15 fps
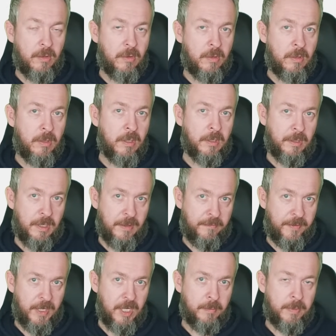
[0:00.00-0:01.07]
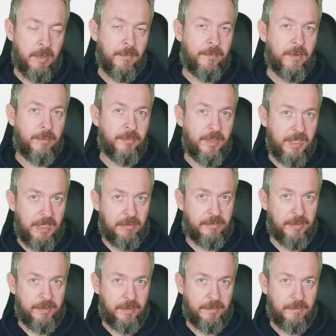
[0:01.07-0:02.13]
or available from the
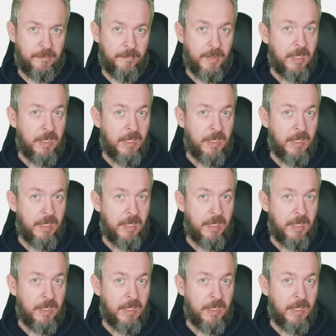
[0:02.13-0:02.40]
internet.